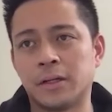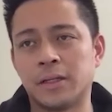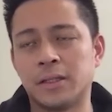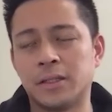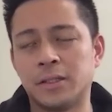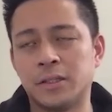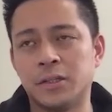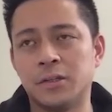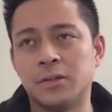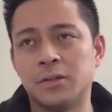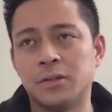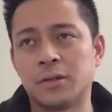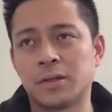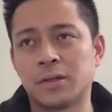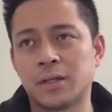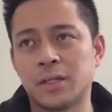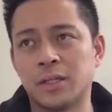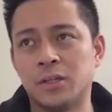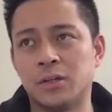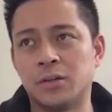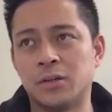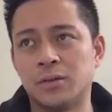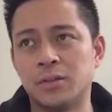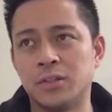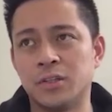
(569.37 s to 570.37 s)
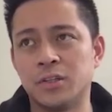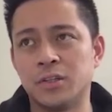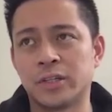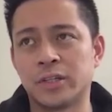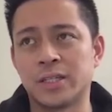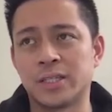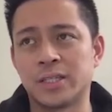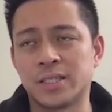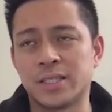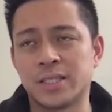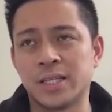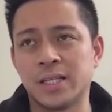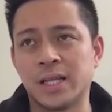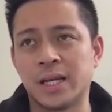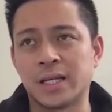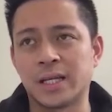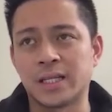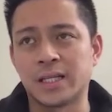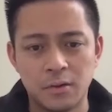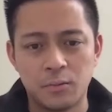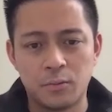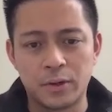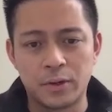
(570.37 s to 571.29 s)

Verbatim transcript: and you look, you know, you're gonna see like,